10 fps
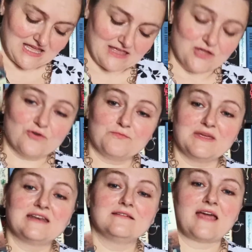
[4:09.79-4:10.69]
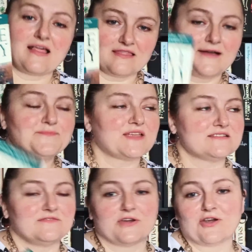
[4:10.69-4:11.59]
you meet Ella
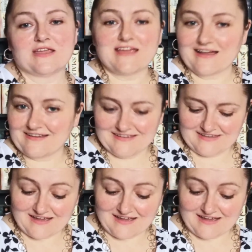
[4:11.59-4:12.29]
as a very young